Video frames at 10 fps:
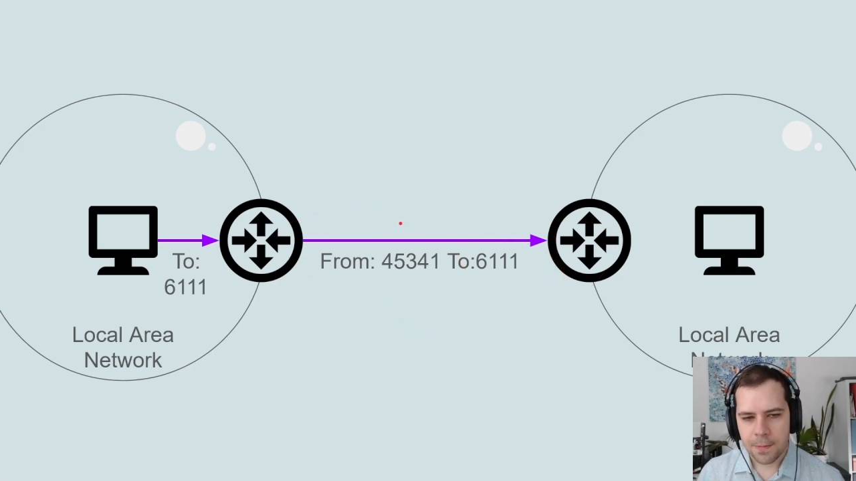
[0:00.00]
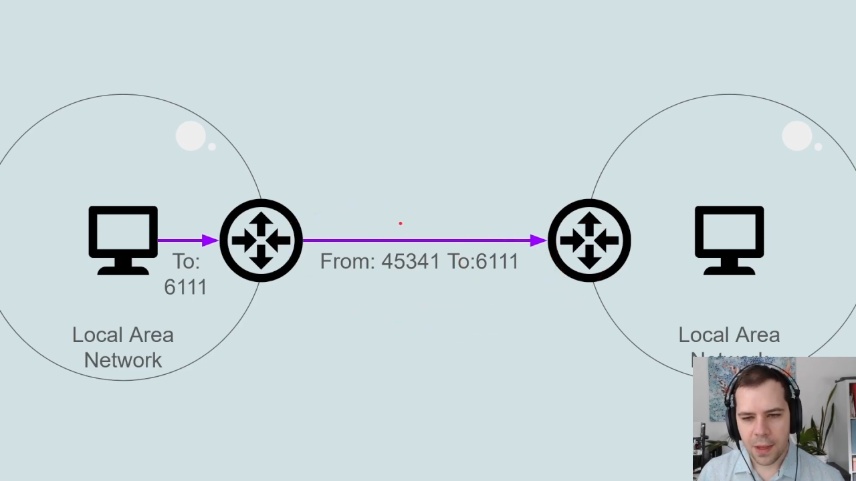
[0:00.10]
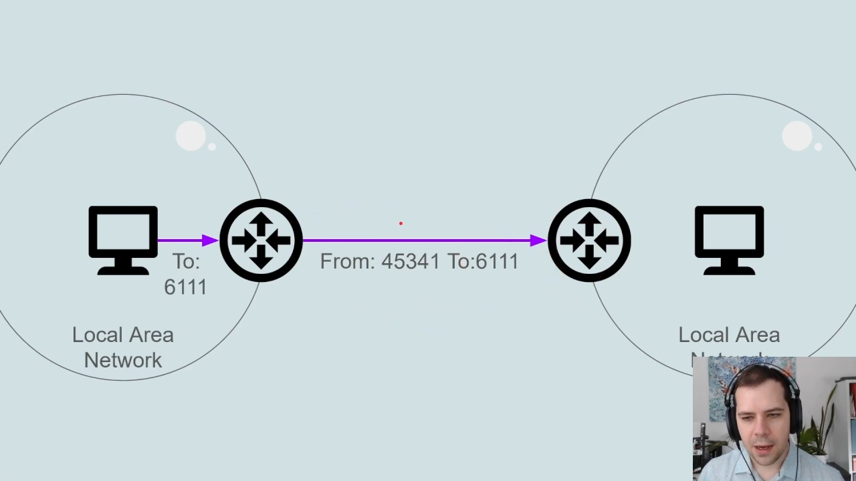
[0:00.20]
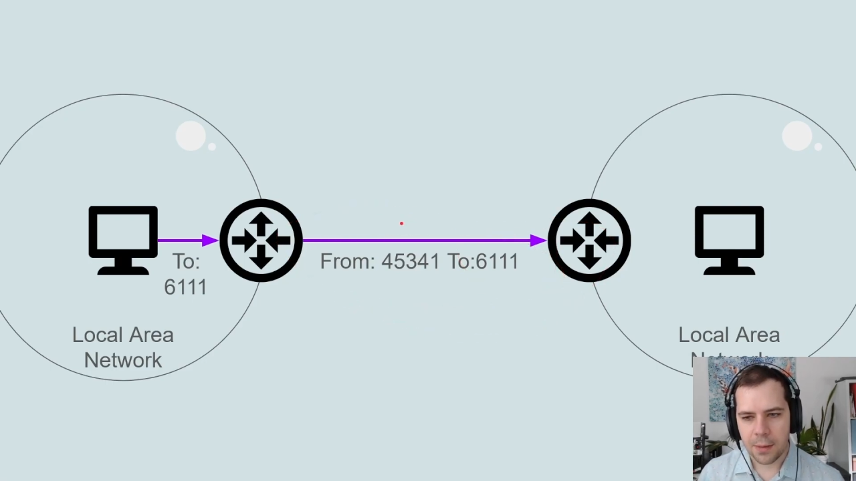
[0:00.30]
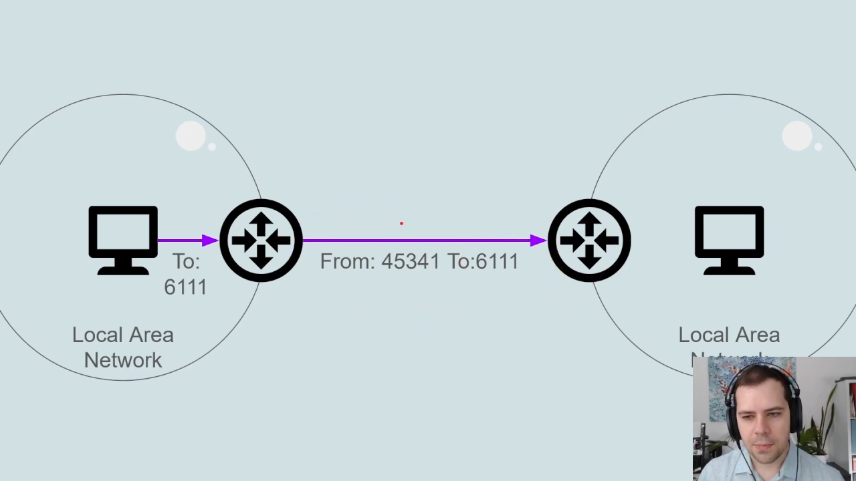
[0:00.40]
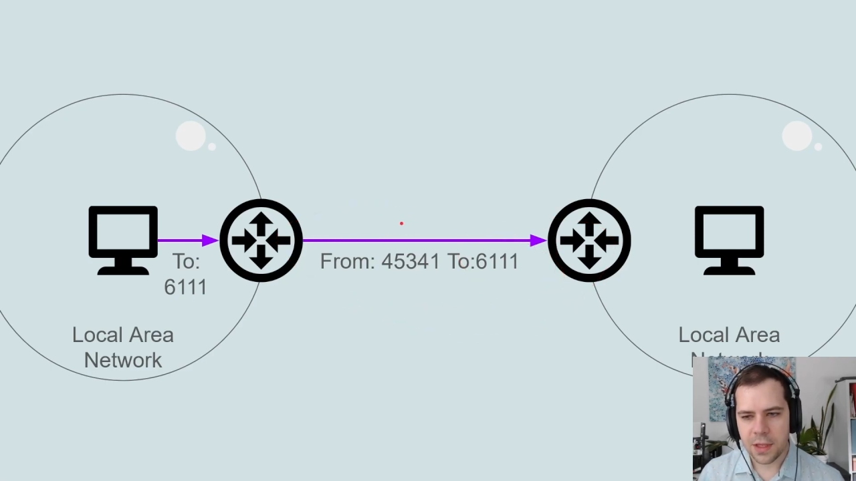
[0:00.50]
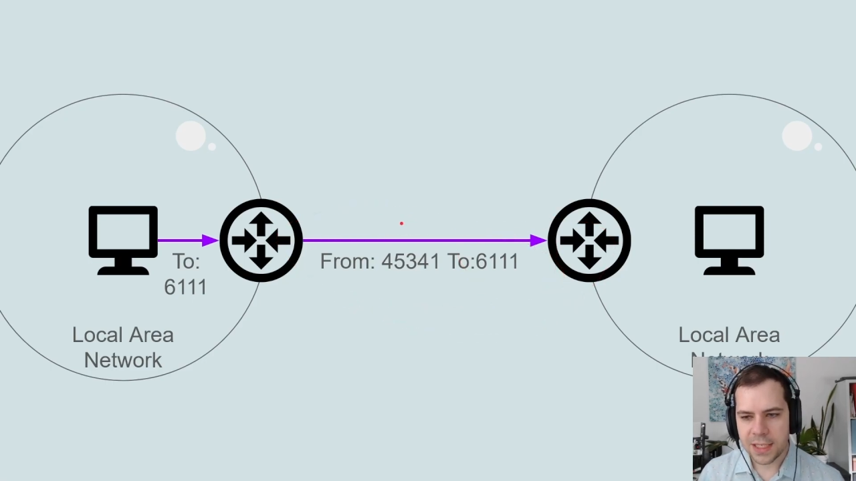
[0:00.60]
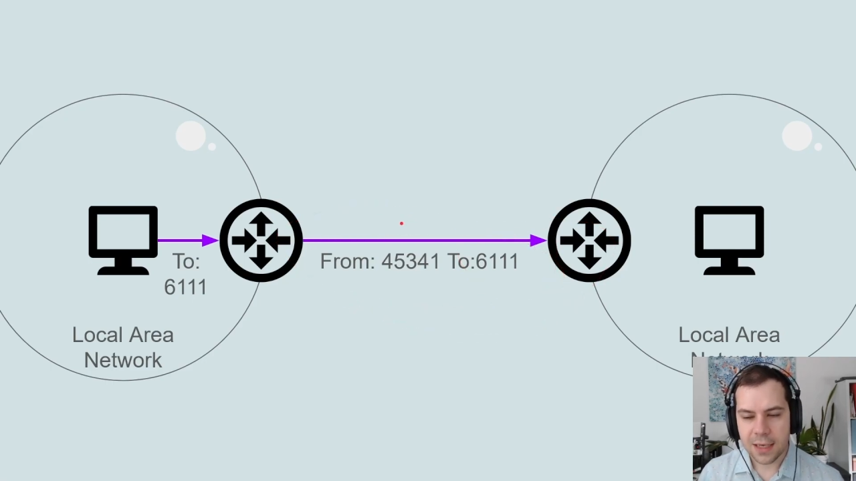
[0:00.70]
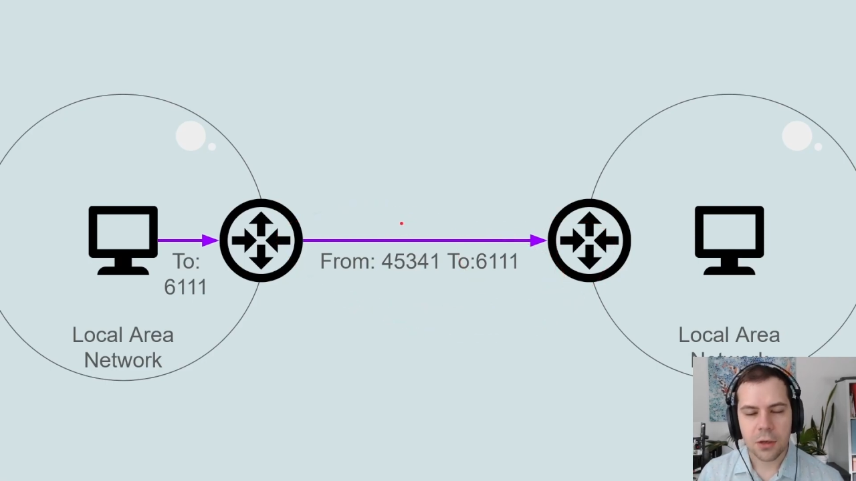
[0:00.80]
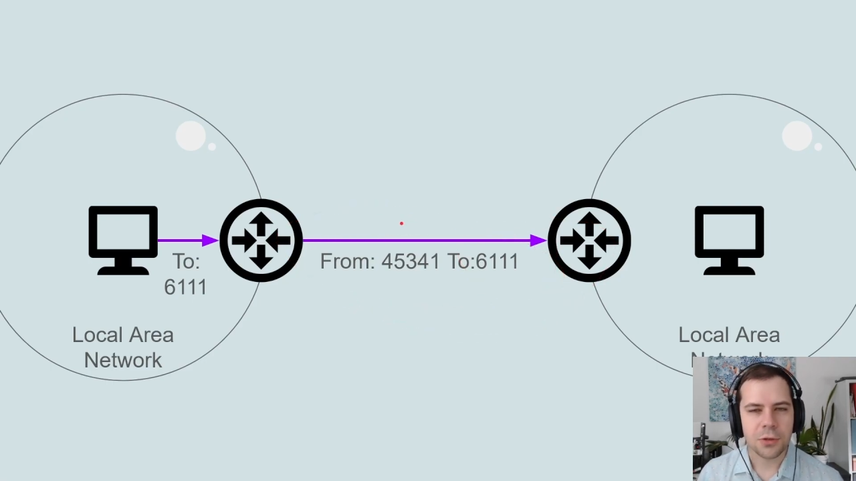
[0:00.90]
The
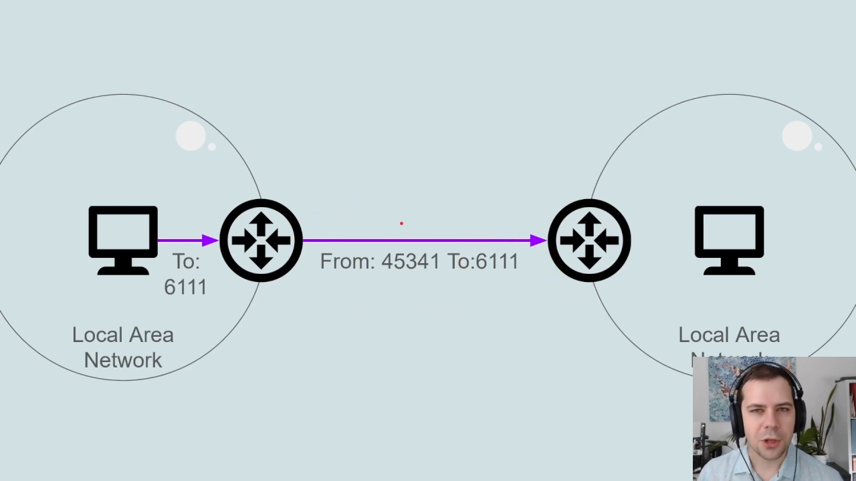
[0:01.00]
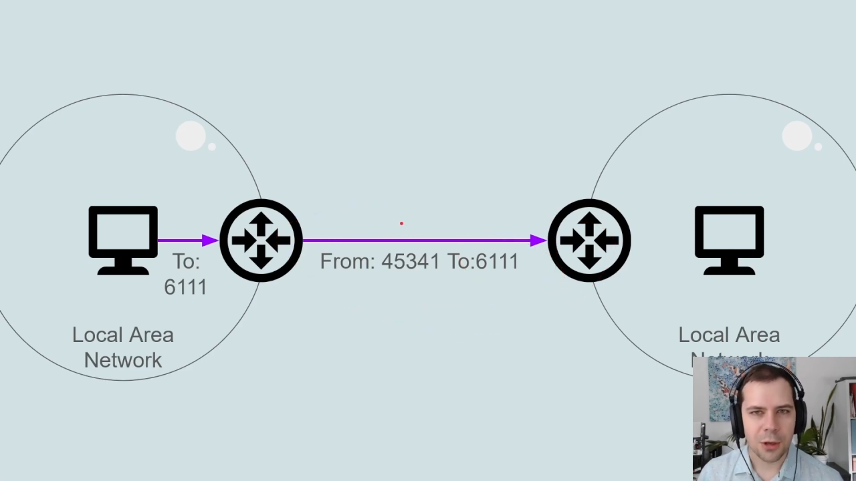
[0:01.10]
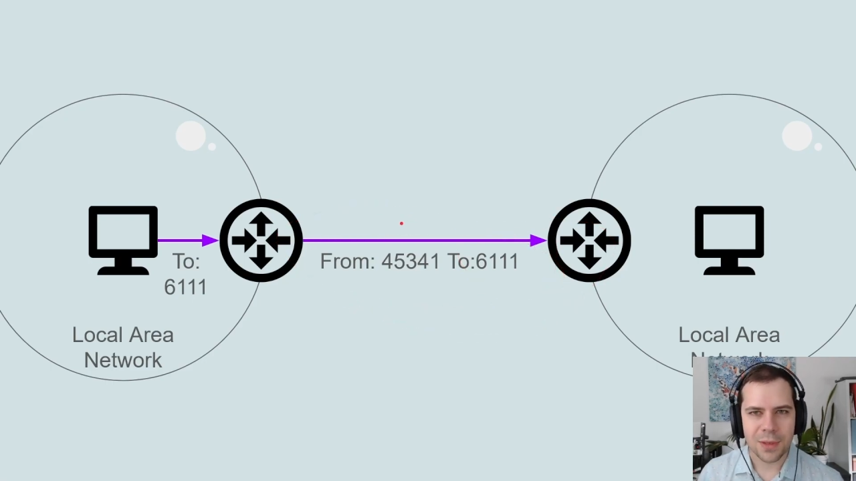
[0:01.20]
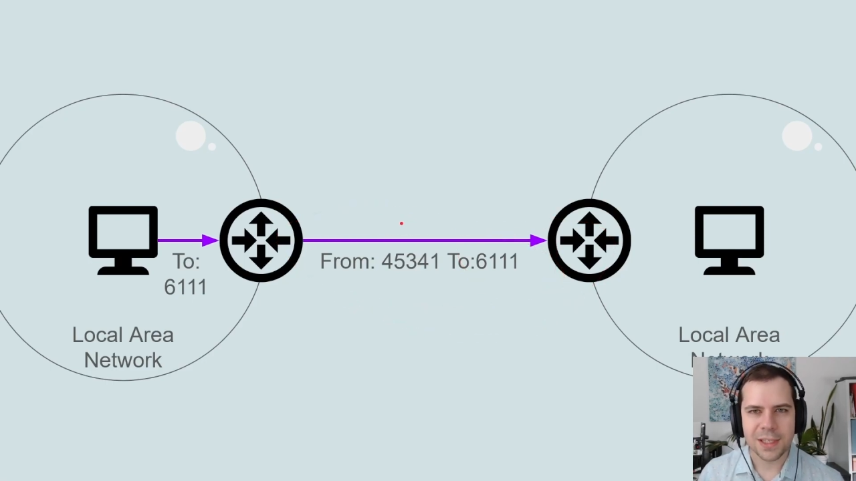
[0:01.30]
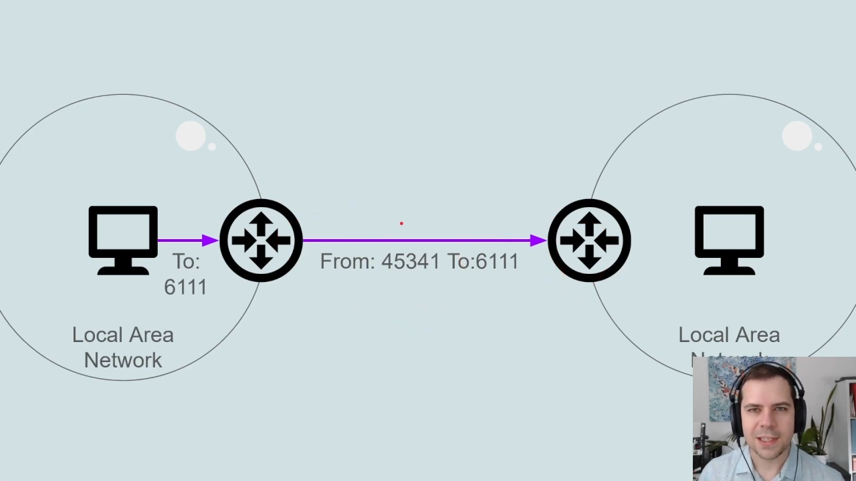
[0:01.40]
technical term is